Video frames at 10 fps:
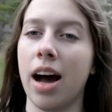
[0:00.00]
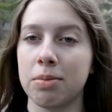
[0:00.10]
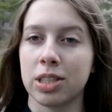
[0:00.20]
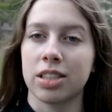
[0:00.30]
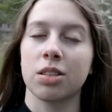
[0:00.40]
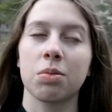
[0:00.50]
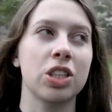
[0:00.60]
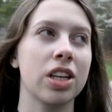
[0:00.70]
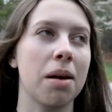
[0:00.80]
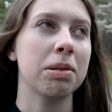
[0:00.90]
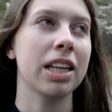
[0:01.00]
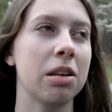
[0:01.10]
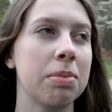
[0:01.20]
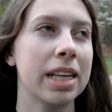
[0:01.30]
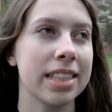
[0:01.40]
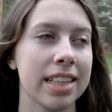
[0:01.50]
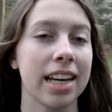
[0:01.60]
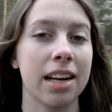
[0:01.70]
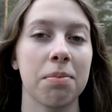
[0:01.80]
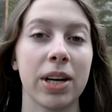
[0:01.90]
just to switch it up a little bit,
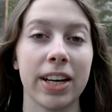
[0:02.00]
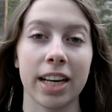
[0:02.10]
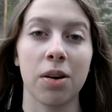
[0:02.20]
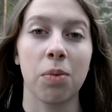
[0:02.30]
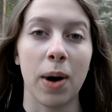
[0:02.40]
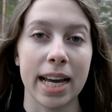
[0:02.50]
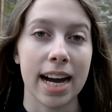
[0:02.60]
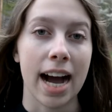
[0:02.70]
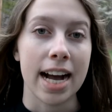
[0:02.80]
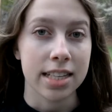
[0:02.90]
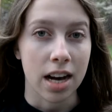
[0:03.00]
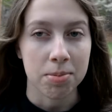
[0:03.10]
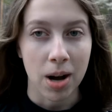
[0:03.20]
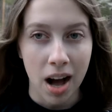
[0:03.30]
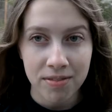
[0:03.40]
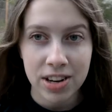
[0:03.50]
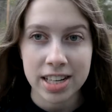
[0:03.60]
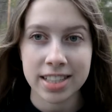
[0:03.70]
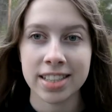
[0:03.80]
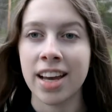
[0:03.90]
and I'm wearing white high top
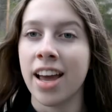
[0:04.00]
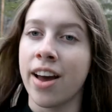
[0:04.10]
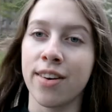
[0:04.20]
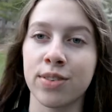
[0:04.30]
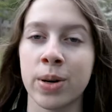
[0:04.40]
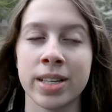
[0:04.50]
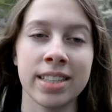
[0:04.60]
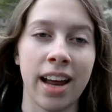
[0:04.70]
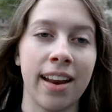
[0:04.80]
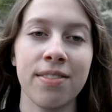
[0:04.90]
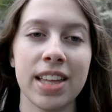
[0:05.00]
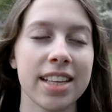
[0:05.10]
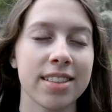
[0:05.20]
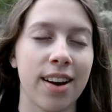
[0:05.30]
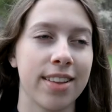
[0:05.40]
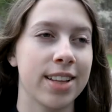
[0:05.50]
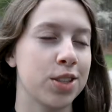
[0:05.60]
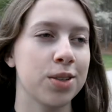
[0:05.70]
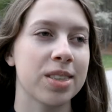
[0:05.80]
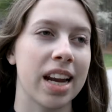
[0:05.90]
Converse. Of course, none of these are the
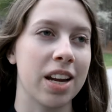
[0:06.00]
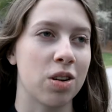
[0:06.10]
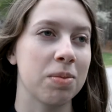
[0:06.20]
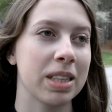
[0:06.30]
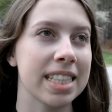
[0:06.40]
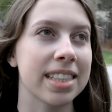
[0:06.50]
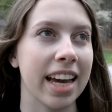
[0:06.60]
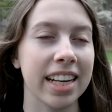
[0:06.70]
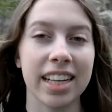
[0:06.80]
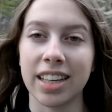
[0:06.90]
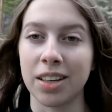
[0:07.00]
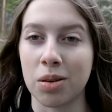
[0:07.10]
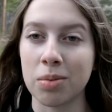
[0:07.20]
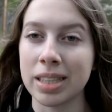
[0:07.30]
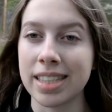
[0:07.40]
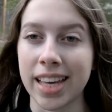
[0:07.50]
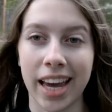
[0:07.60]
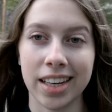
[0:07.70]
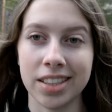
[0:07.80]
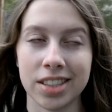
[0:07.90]
shoes that I normally skate in. I normally
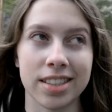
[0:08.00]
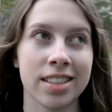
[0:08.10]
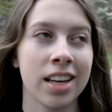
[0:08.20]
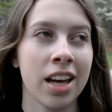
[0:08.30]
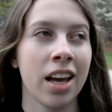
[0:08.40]
skate in just